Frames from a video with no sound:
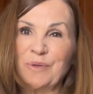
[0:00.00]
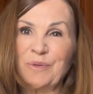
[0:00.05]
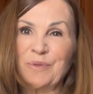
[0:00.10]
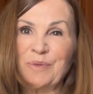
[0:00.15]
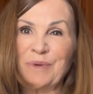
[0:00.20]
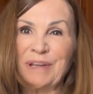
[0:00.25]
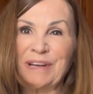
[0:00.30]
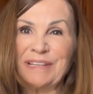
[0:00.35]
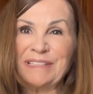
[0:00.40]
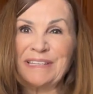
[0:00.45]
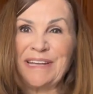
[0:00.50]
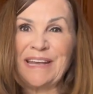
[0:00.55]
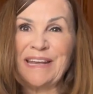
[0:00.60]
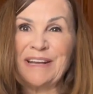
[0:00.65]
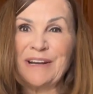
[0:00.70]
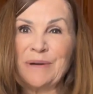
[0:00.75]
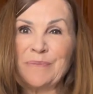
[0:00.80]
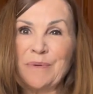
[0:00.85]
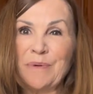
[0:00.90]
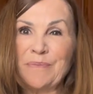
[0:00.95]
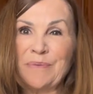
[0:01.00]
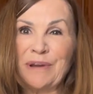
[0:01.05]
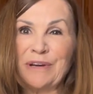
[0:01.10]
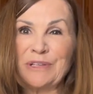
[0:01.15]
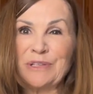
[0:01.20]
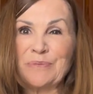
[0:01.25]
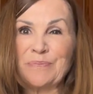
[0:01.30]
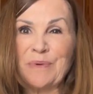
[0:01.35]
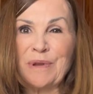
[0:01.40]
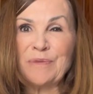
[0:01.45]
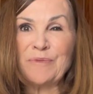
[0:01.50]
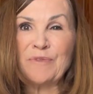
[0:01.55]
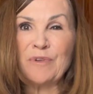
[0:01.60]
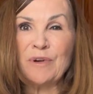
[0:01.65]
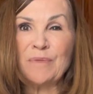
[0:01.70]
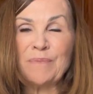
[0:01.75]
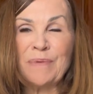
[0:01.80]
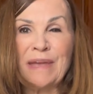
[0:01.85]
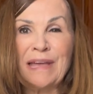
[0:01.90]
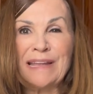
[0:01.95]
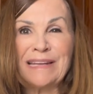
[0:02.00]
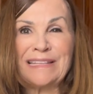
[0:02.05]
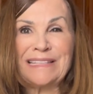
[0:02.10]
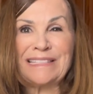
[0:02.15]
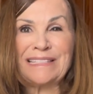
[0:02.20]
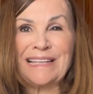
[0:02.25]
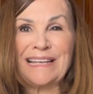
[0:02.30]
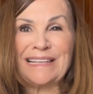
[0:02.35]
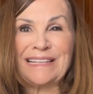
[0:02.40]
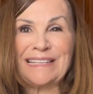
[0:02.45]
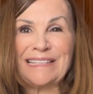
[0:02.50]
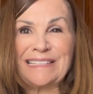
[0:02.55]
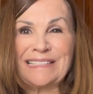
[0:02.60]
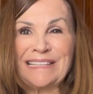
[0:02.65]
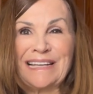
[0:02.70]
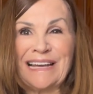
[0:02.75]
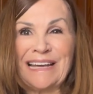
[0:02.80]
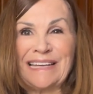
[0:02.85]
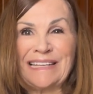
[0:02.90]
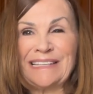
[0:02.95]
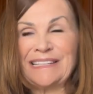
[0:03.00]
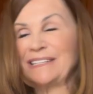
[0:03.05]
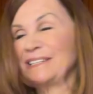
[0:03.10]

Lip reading: We're going to take our prepared springform pan and set it aside.